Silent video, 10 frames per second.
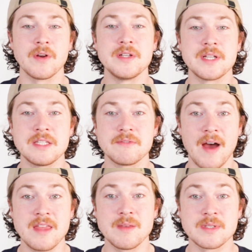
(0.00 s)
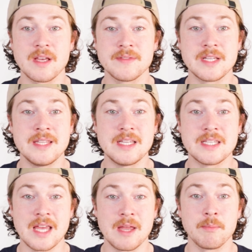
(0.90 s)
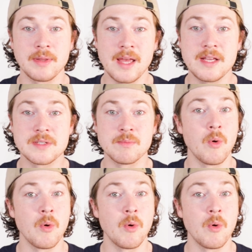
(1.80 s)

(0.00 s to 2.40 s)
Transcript: fringeheads find themselves in the same place,